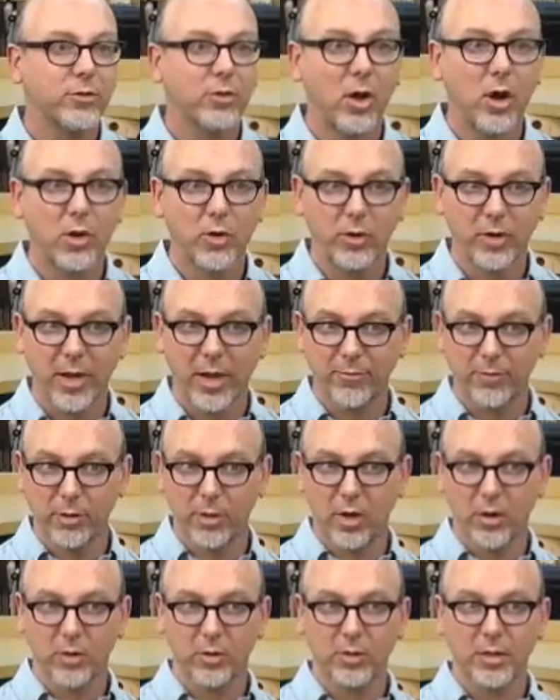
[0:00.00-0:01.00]
longer and have a
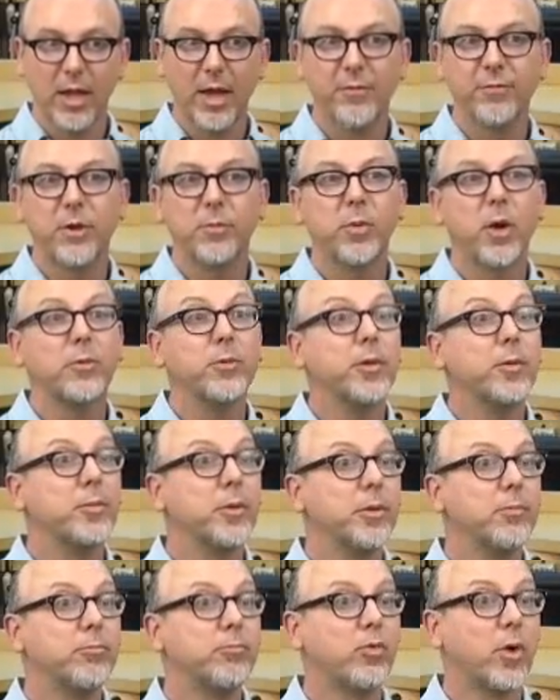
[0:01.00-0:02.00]
longer life, I'd probably
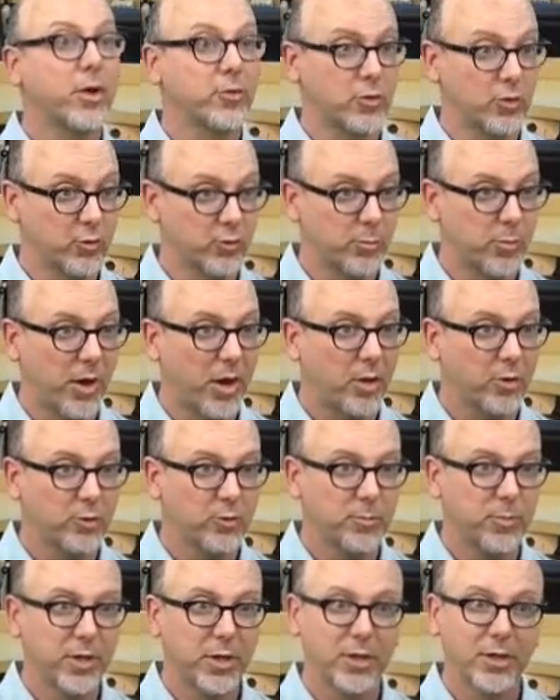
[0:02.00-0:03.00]
be Brussels sprouts,
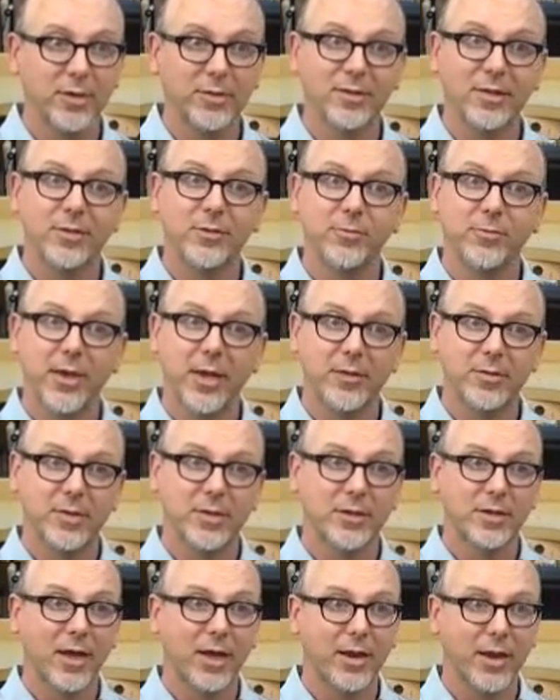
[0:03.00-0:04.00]
because let's face
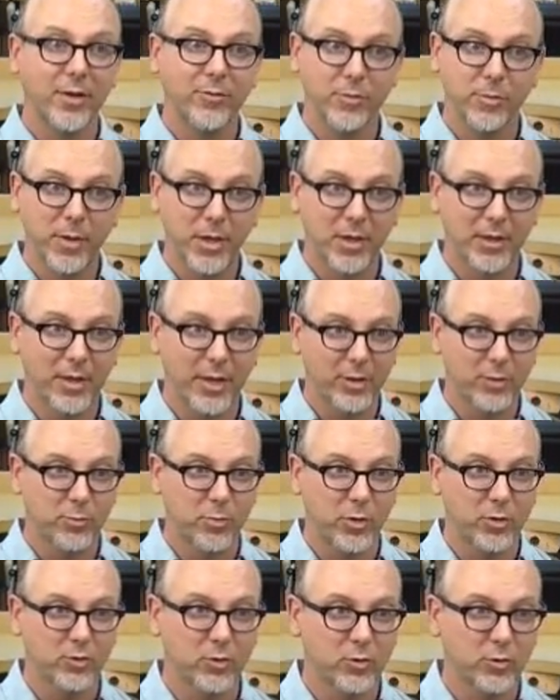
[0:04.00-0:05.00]
it, not everybody likes
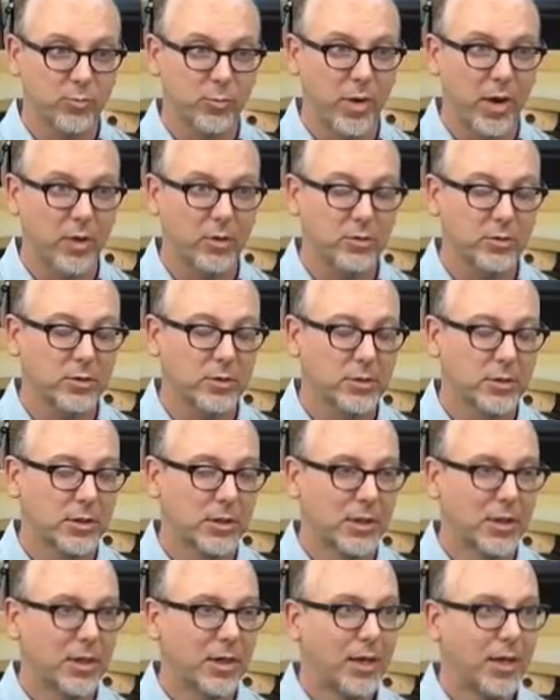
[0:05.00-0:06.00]
Brussels sprouts.
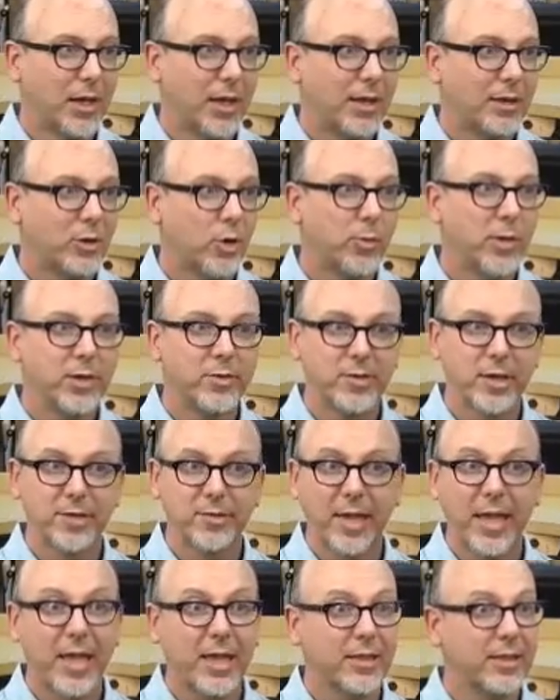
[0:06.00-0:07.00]
Nobody says,
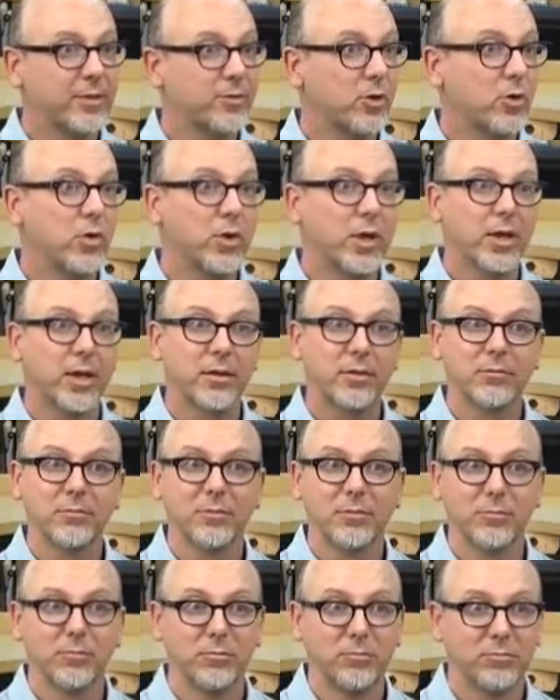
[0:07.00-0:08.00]
hey, let's go get
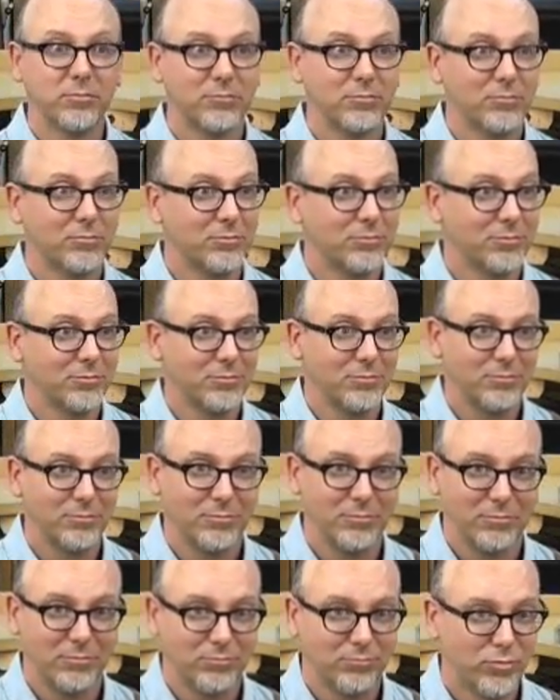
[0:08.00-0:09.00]

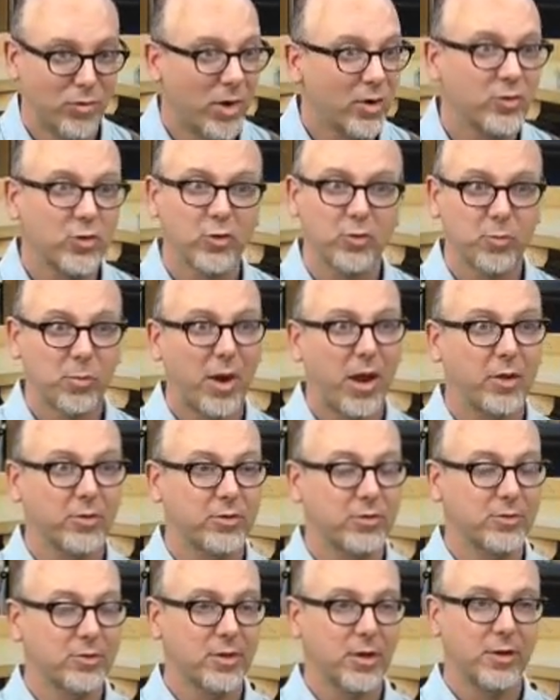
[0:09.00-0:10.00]
Brussels sprouts
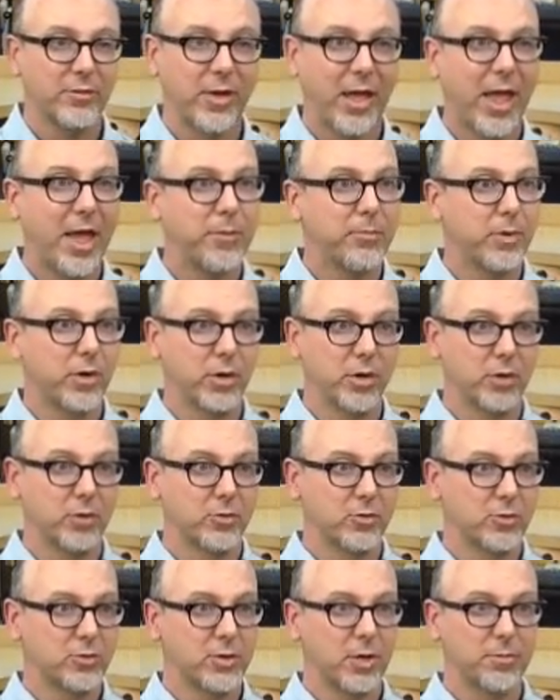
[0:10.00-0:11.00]
instead of hamburgers
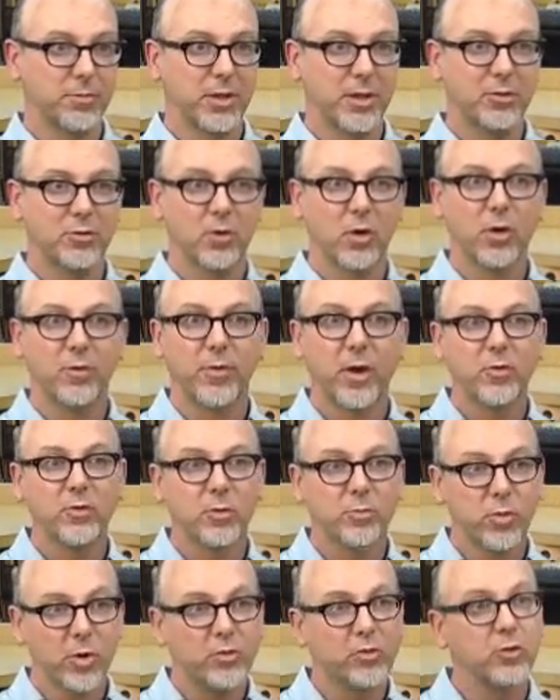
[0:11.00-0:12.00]
or something. So if I was a
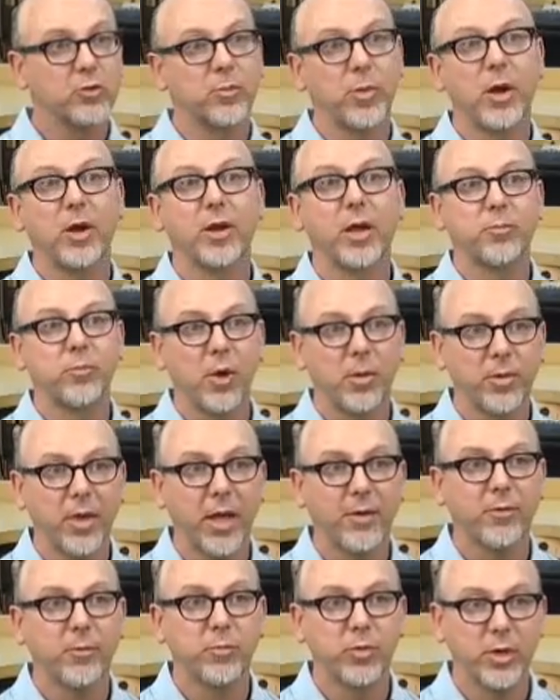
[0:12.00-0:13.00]
Brussels sprout, I'd probably
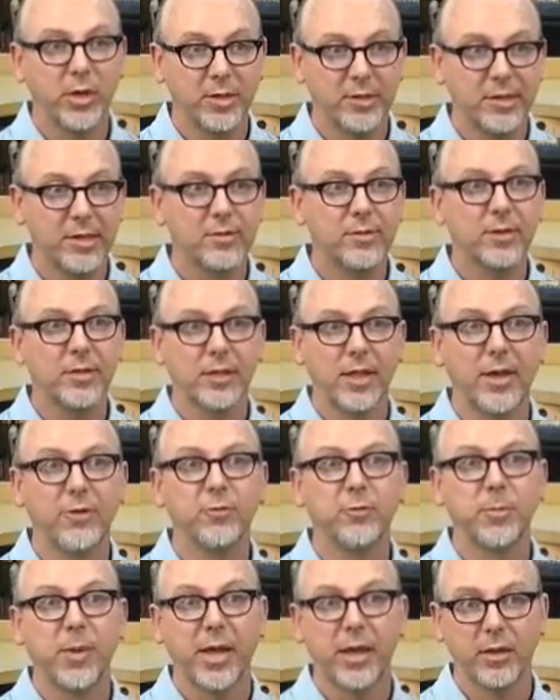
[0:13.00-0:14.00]
have a pretty decent
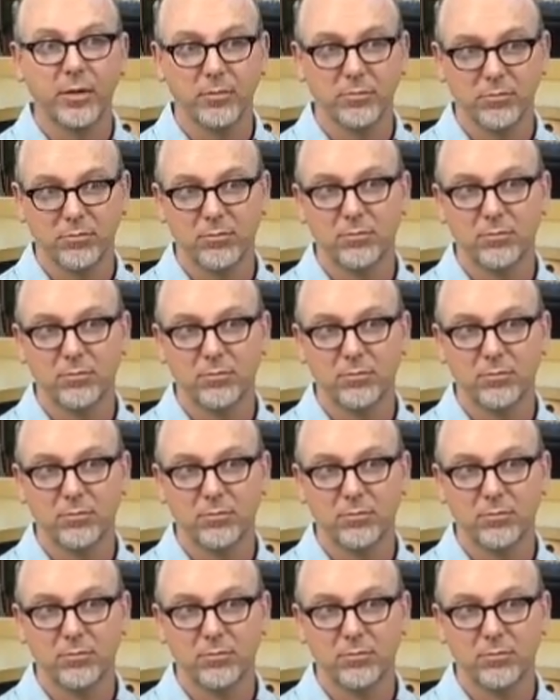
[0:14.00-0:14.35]
lifespan